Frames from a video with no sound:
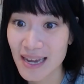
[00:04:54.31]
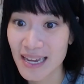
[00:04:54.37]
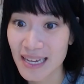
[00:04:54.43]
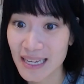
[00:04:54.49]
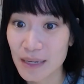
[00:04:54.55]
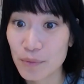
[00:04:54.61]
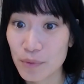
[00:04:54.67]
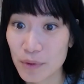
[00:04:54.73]

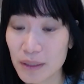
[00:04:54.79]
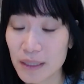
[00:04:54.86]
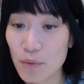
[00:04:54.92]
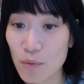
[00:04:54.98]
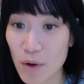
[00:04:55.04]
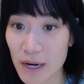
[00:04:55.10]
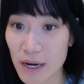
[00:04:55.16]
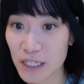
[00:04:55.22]
he really
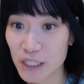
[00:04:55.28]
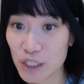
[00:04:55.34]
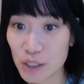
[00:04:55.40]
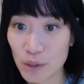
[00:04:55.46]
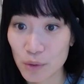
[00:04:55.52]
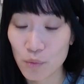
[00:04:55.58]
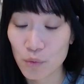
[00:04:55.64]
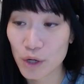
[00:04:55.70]
wanted
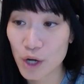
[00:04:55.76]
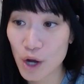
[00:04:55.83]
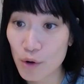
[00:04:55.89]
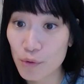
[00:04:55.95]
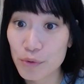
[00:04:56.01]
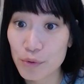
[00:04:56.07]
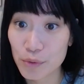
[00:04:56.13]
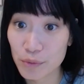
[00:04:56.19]
to
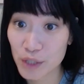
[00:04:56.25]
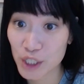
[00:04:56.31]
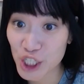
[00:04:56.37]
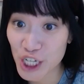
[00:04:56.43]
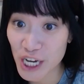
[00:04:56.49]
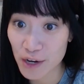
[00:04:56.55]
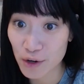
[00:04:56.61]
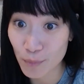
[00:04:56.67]
go through the
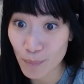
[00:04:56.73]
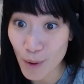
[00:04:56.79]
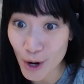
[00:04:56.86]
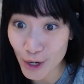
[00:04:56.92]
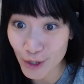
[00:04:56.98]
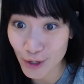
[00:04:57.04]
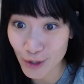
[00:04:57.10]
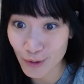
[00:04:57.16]
channel
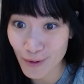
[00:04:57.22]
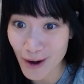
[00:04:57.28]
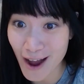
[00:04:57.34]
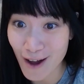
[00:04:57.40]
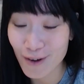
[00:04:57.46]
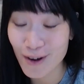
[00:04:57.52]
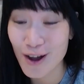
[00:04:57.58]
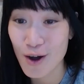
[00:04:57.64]
partner
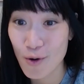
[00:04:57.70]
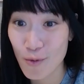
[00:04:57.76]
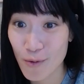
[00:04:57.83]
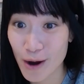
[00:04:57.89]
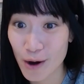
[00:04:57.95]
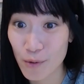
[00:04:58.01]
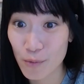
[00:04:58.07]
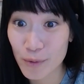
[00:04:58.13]
route
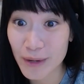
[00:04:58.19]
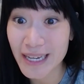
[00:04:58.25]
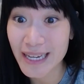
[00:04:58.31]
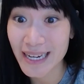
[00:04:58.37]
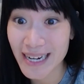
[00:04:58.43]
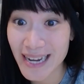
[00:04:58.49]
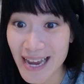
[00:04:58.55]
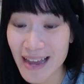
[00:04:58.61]
where we
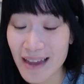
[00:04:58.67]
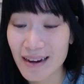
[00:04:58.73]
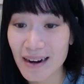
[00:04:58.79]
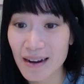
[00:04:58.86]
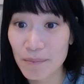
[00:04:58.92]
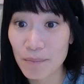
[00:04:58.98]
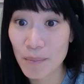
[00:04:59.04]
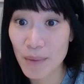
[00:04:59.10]
can get
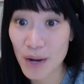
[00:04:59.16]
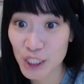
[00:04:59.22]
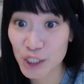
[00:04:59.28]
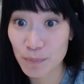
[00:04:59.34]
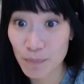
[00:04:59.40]
much,